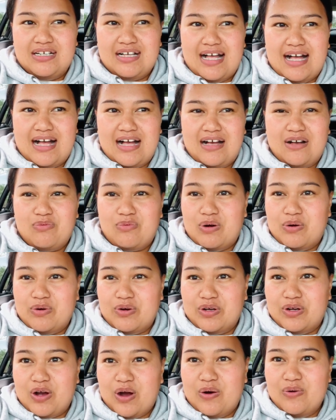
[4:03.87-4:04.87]
uh, well,
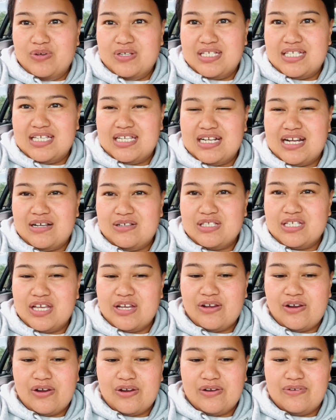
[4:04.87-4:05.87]
her goal is to now
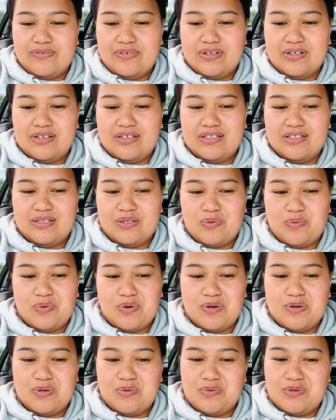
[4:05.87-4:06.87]
take over the
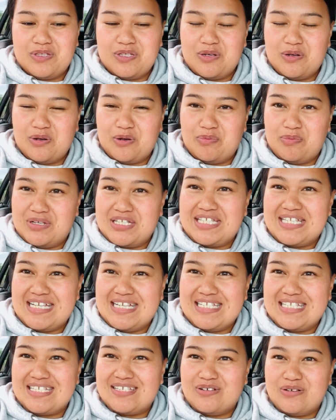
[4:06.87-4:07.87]
world with her
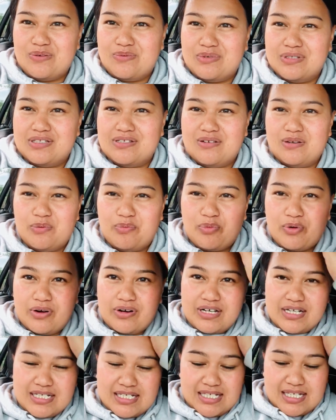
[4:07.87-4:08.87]
business or with her
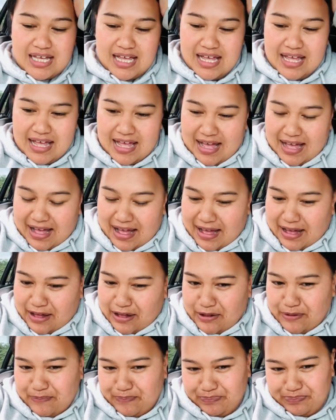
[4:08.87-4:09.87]
products.
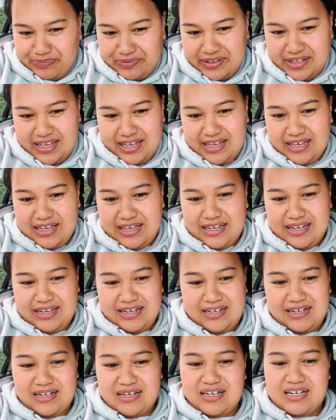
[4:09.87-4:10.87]
Um,
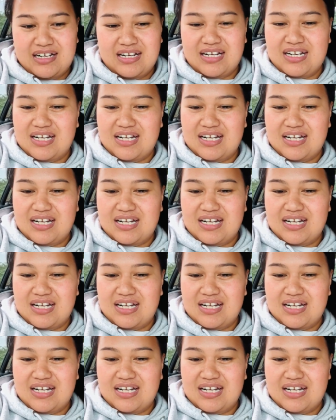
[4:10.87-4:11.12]
and